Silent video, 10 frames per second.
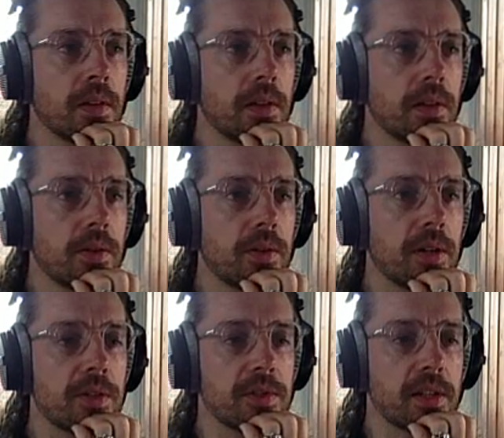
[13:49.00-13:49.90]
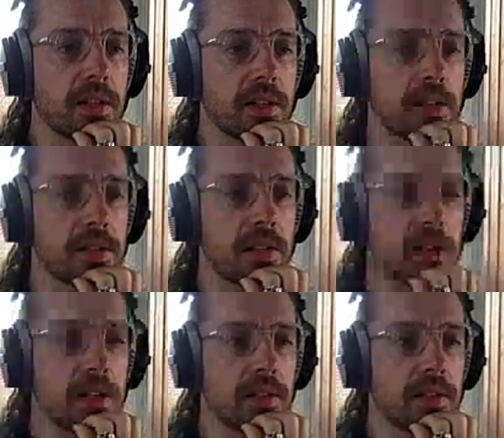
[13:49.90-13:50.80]
what else was I going to say?
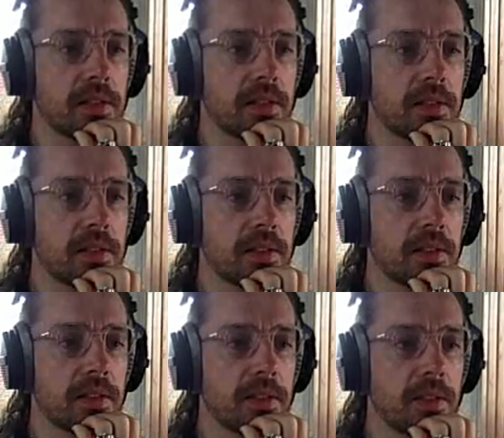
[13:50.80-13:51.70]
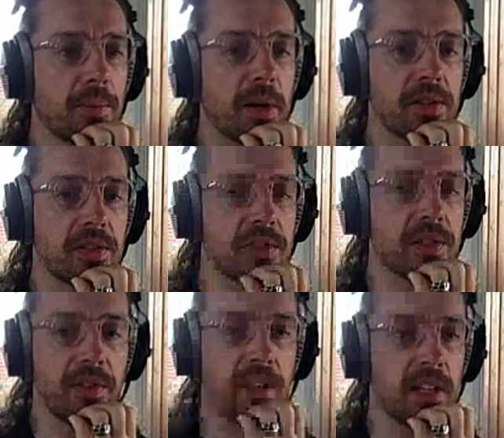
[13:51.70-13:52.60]
The buttons and
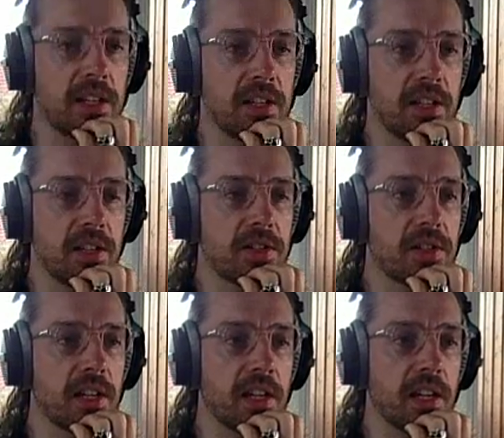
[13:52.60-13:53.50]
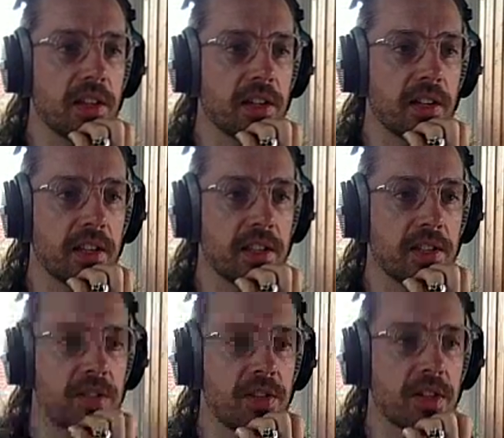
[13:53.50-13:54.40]
stuff are dead easy. You can see here that like this
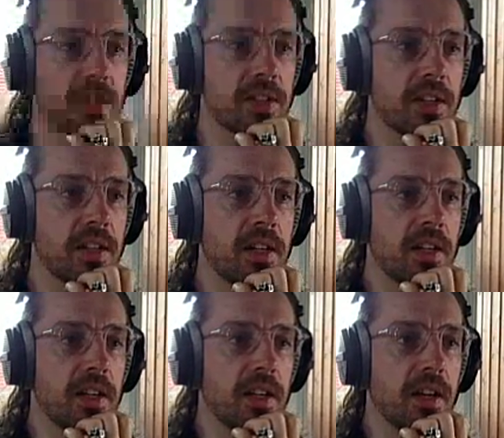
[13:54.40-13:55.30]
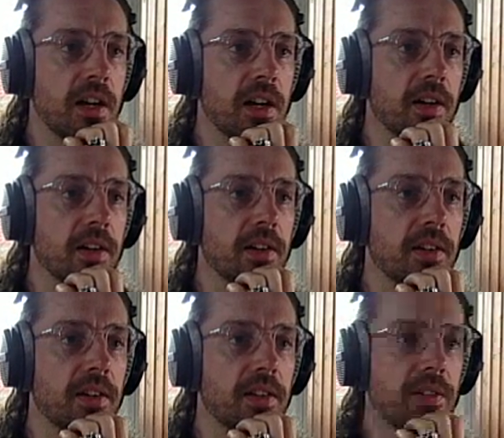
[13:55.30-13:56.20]
is just,
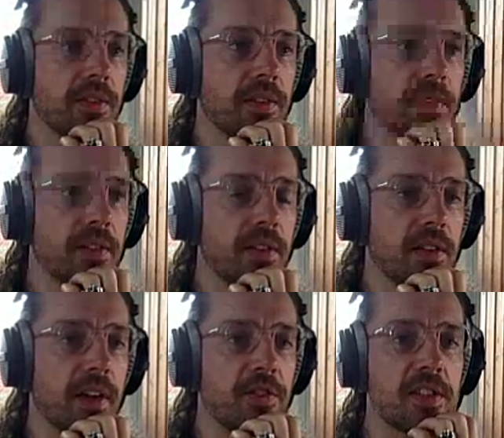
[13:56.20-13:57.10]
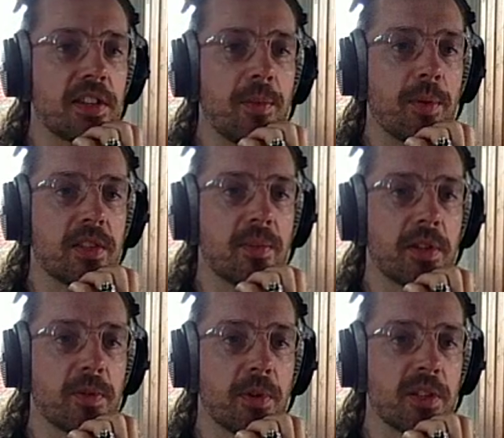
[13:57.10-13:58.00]
I've tried to keep it as simple as
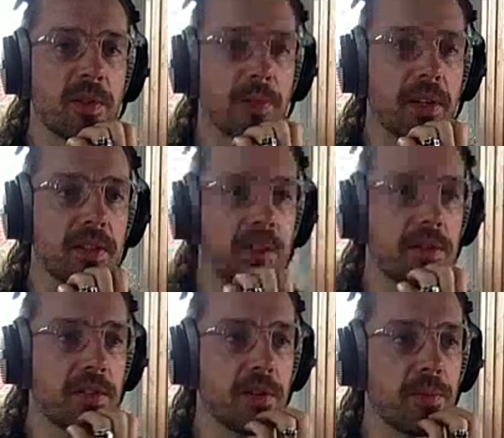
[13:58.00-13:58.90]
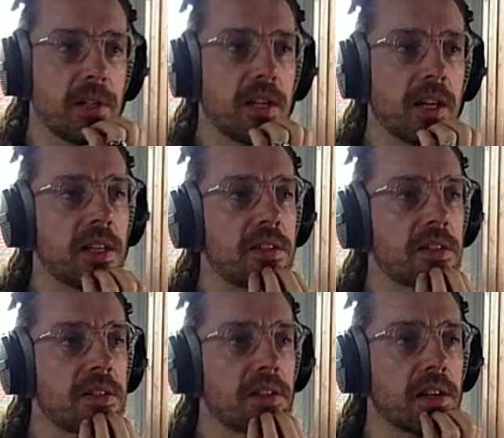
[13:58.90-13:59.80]
possible because I'm stupid and it's
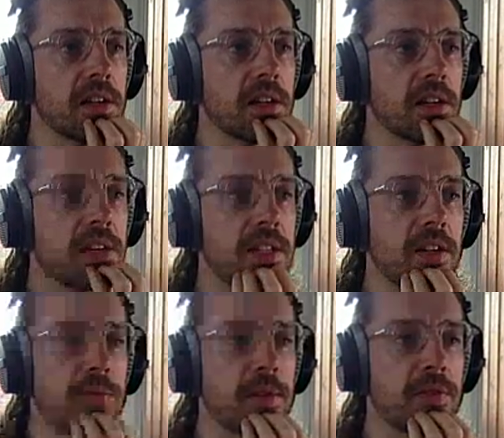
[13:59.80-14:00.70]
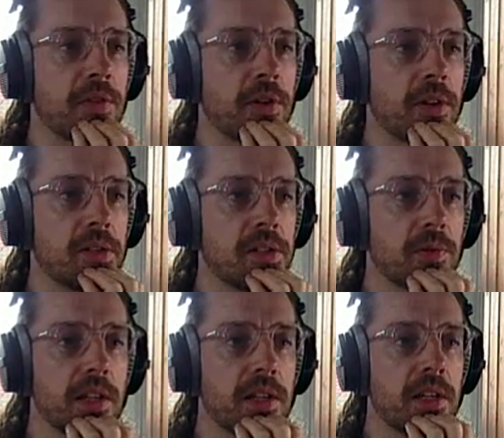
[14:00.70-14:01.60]
just easier for me to follow this
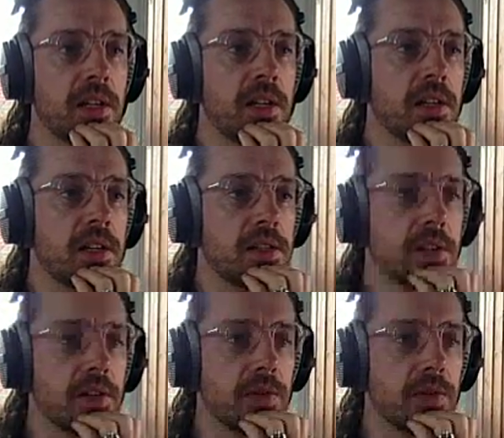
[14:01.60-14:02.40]
way. So